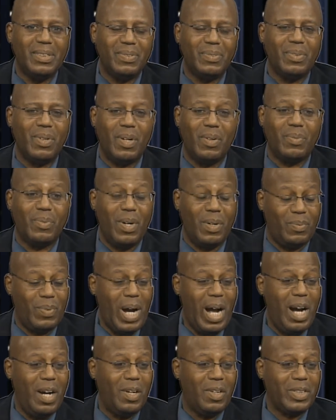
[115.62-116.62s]
Oh,
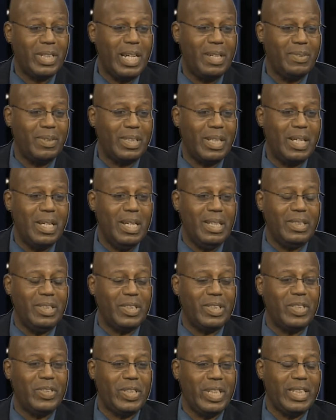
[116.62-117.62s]
wow. Okay. Now,
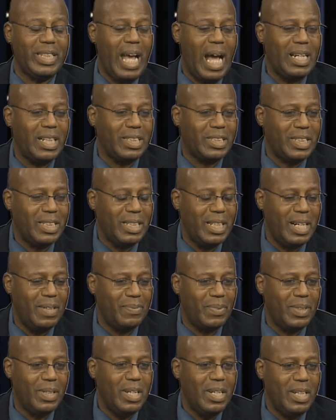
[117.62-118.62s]
you said Galaxy
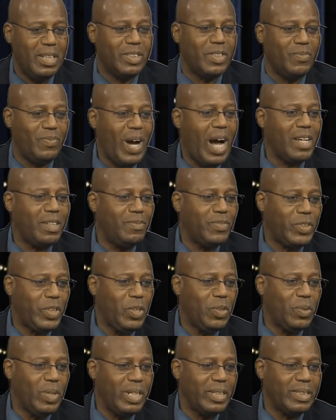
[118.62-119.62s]
it's a volume
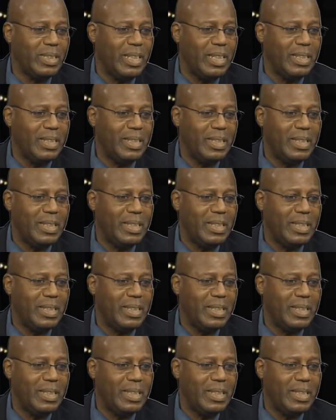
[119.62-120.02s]
2, isn't it?